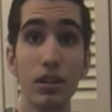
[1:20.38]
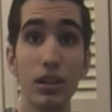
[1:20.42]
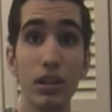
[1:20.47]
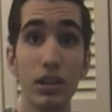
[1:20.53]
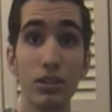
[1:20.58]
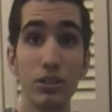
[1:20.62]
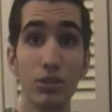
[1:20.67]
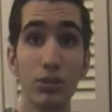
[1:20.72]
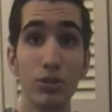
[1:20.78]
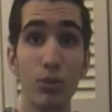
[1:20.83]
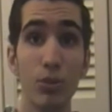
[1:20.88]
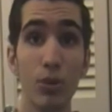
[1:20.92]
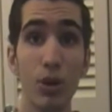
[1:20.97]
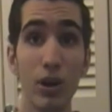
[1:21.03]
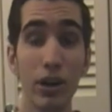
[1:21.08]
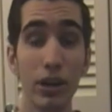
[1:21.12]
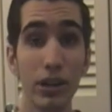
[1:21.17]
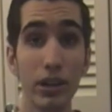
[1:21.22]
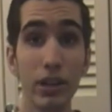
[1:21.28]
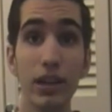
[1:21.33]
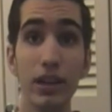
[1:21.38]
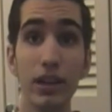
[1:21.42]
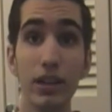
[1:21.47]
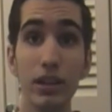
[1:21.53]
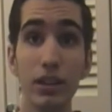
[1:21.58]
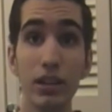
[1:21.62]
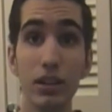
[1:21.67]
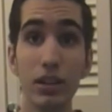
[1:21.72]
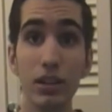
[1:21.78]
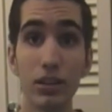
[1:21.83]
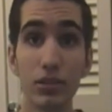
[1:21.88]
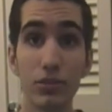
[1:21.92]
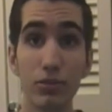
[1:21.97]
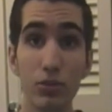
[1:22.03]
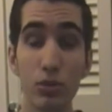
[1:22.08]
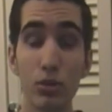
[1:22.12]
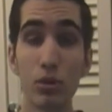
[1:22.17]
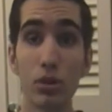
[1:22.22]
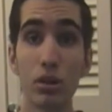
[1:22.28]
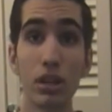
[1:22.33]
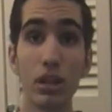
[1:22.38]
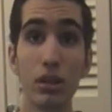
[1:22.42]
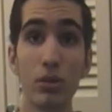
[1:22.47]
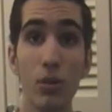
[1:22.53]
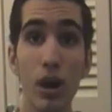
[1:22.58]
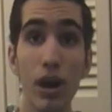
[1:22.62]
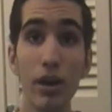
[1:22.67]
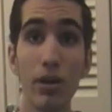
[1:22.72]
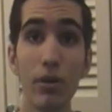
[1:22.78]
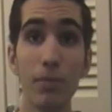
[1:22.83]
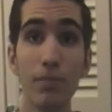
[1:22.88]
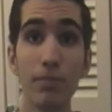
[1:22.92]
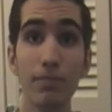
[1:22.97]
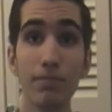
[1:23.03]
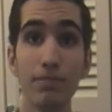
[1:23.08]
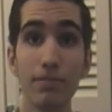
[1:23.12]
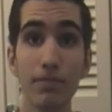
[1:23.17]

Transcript: continue on for a while.